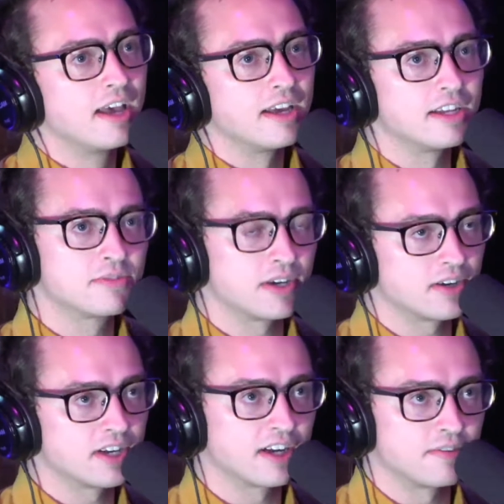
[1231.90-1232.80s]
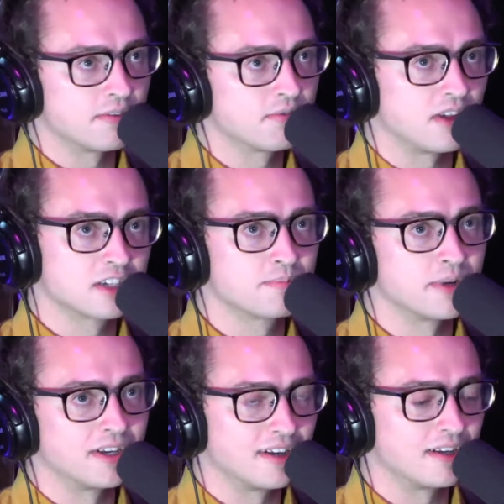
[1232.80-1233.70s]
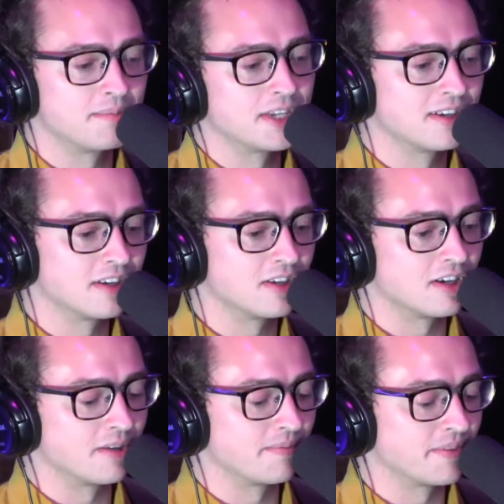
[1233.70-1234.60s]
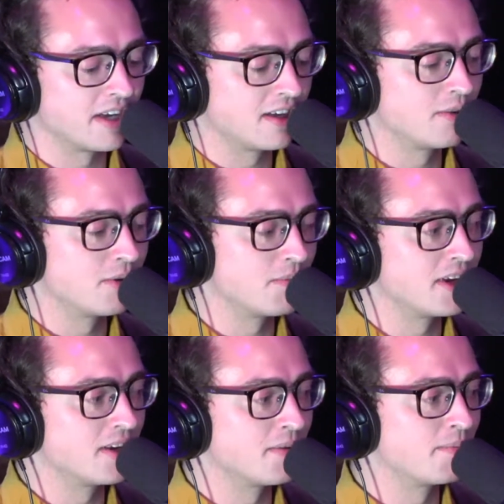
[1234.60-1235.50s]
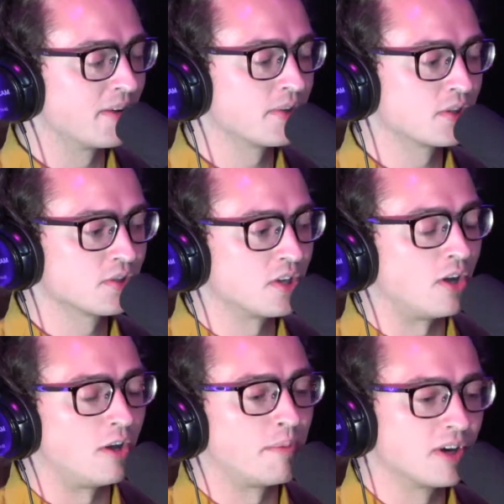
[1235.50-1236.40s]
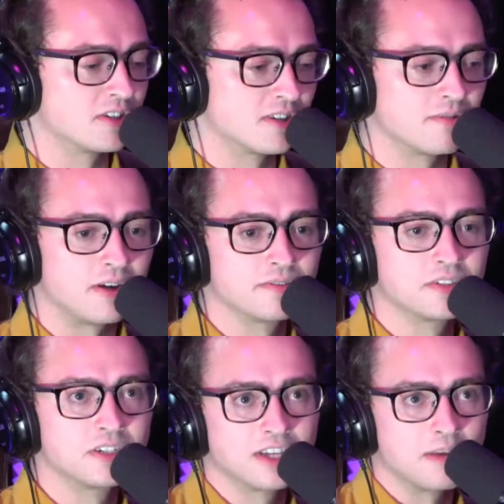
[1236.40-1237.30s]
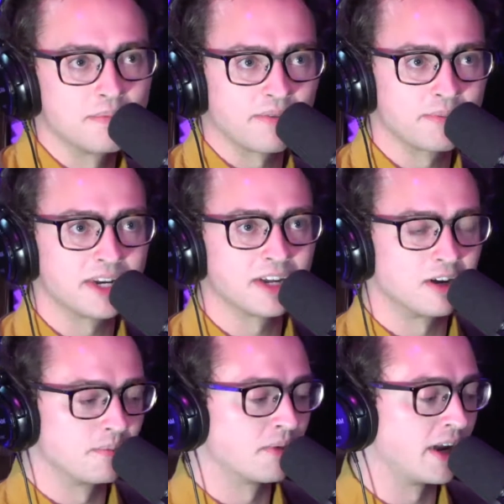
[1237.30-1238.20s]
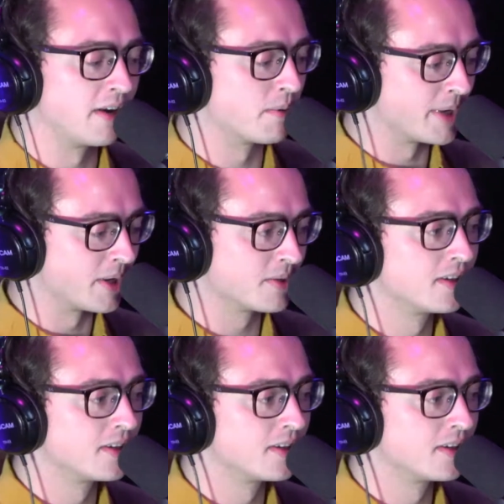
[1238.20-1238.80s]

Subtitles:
very kind of in flux. But I mean, it would be beneficial to all parties involved to keep everybody home and remote.